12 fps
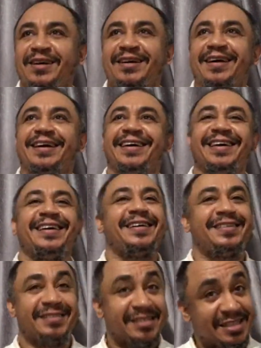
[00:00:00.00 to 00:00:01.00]
They
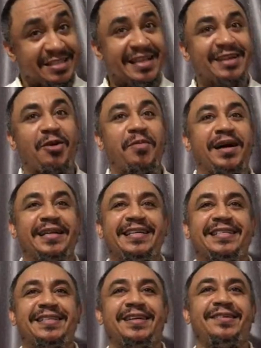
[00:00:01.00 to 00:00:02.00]
say come and
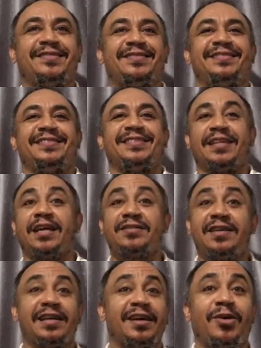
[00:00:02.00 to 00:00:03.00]
eat now. Now so
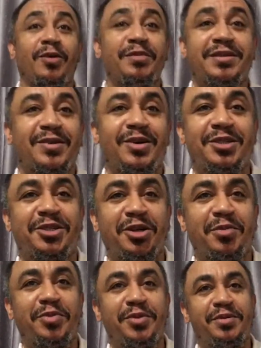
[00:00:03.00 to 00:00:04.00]
that they call me to come
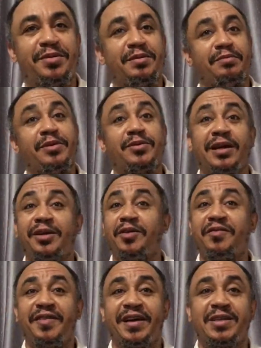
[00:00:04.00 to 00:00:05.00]
chop. Make una not
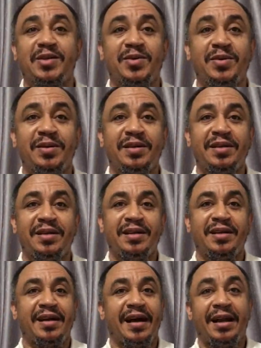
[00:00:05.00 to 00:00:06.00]
vex so.
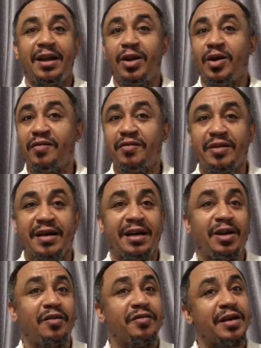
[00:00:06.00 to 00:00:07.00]
I love
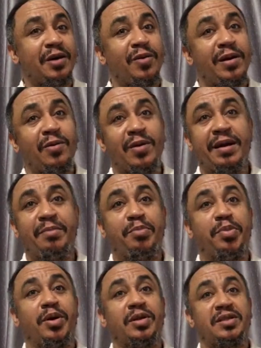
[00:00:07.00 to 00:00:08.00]
una well,
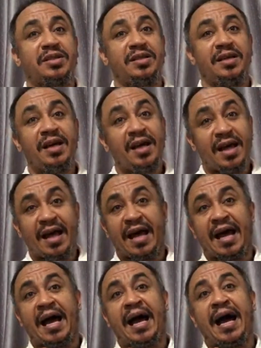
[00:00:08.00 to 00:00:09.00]
but
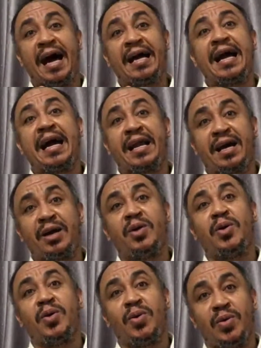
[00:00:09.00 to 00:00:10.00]
I gotta
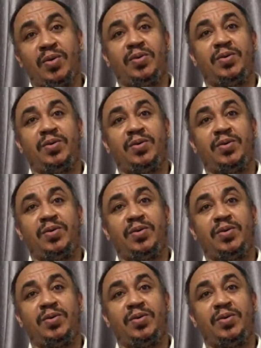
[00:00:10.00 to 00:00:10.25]
go